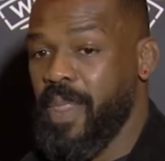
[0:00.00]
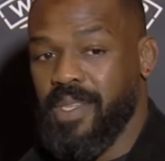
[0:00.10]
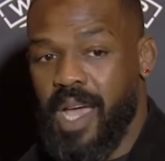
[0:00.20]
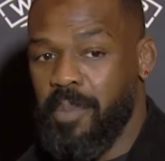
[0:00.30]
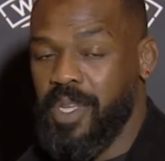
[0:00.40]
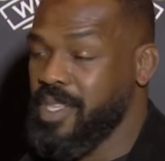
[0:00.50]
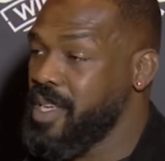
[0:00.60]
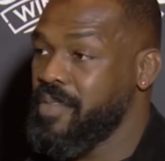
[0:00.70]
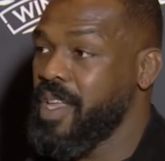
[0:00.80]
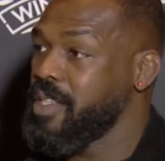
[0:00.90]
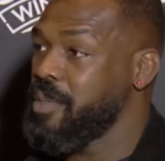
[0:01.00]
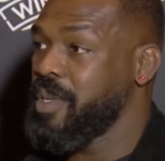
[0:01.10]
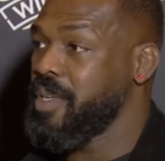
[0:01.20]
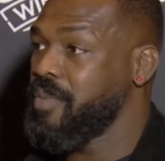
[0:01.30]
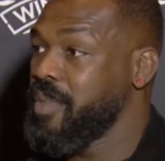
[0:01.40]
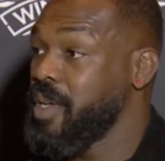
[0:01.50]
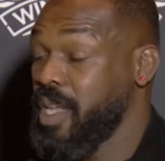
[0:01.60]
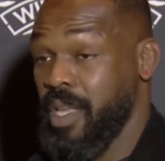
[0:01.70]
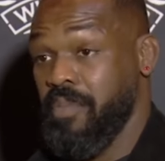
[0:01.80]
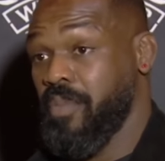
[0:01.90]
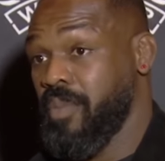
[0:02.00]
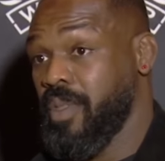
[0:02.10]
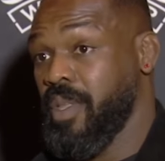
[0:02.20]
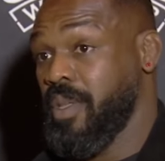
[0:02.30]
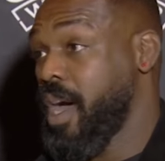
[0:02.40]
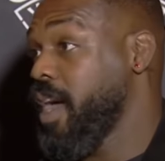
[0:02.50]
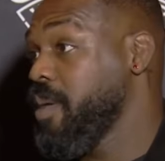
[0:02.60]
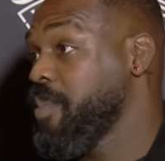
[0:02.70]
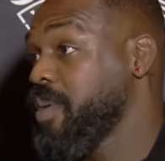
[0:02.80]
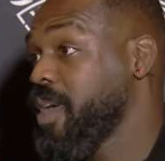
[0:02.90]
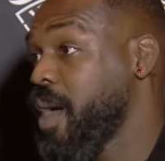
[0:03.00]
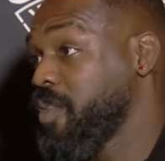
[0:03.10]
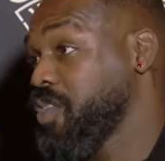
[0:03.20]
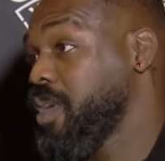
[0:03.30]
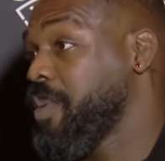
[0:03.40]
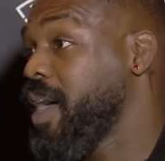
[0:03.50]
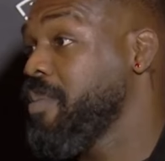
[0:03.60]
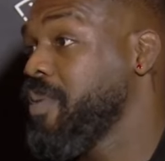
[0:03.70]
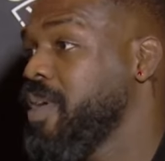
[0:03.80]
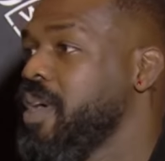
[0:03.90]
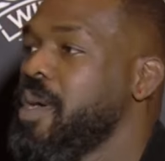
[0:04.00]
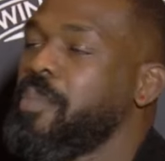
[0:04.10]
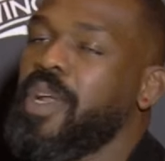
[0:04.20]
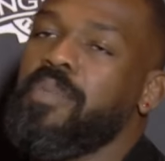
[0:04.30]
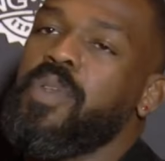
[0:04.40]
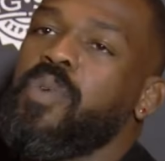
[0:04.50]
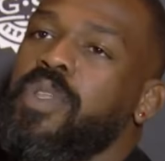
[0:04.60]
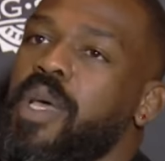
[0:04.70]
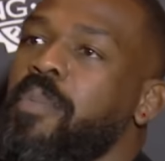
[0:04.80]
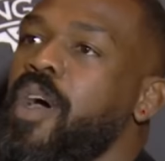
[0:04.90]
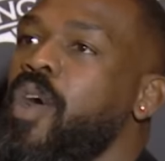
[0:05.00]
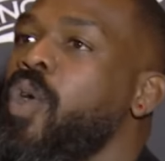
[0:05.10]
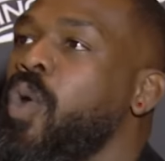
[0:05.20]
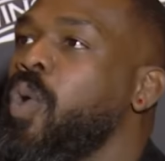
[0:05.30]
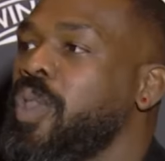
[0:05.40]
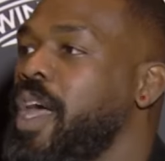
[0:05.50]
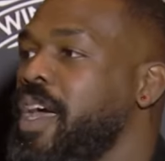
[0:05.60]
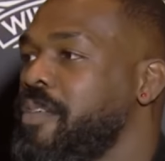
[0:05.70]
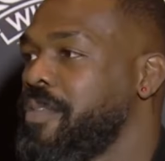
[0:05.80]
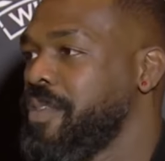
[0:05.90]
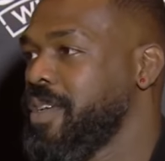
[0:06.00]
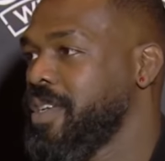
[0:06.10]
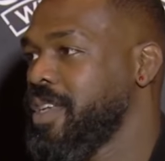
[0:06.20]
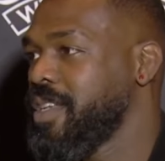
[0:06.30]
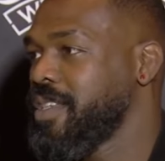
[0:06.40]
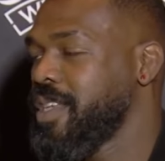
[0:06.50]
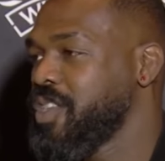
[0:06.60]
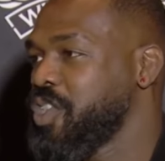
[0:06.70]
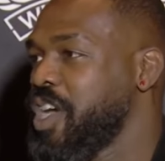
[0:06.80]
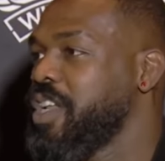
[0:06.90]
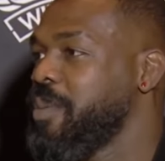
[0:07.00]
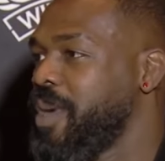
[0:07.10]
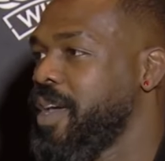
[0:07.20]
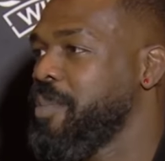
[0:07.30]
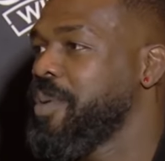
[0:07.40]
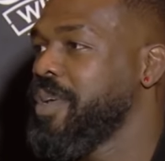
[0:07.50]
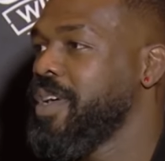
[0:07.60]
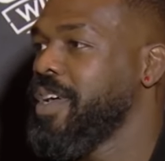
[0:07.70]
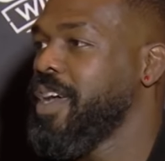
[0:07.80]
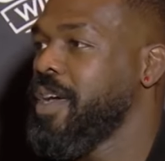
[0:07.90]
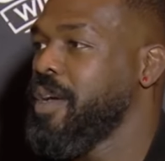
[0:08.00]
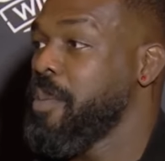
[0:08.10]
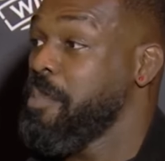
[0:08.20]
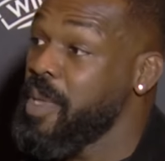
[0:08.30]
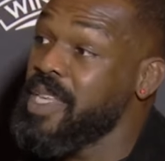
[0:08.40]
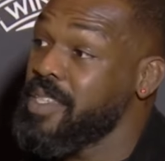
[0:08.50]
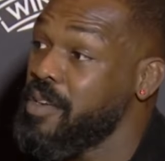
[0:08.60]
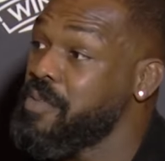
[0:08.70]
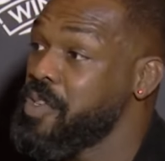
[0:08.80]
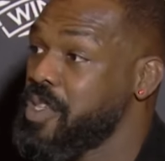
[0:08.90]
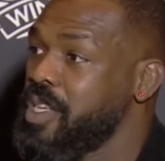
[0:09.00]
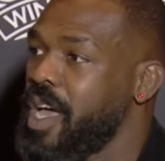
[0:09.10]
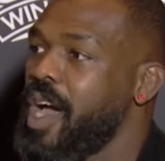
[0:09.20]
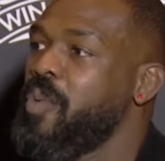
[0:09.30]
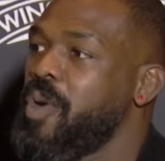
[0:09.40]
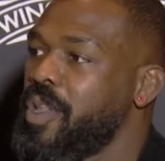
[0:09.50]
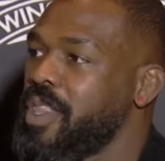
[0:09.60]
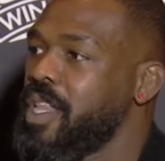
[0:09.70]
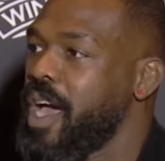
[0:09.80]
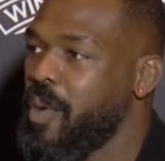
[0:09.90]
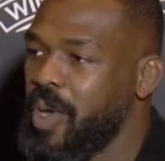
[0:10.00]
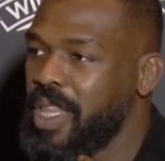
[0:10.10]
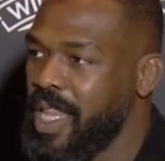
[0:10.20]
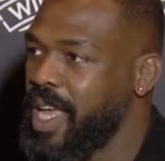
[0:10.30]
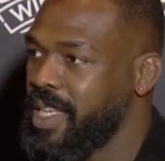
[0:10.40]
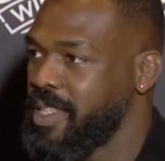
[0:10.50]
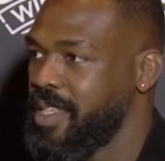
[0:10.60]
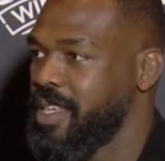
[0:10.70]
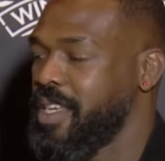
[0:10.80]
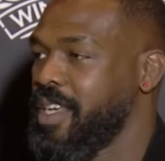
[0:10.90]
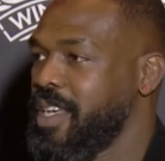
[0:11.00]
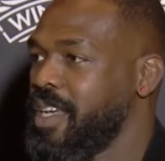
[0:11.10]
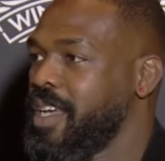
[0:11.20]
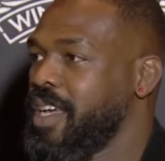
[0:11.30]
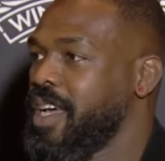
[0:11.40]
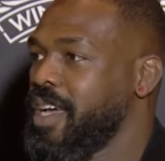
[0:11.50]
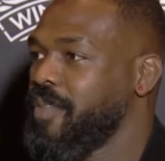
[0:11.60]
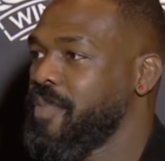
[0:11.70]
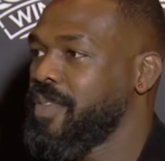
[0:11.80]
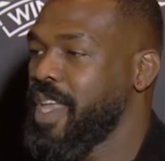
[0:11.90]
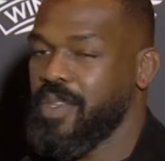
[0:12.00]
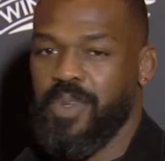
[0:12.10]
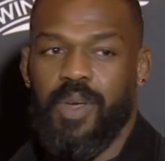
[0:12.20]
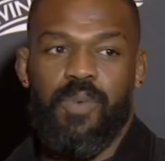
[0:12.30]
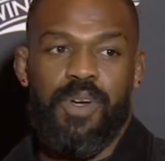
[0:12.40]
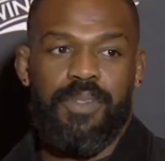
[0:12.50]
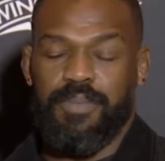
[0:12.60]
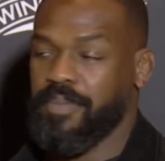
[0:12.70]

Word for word: Tom doesn't give that to me. Hype, I would shut up hype, but I've been doing that my whole life is, is shutting up hype. Me selfishly, I want I want legacy. That's what I want.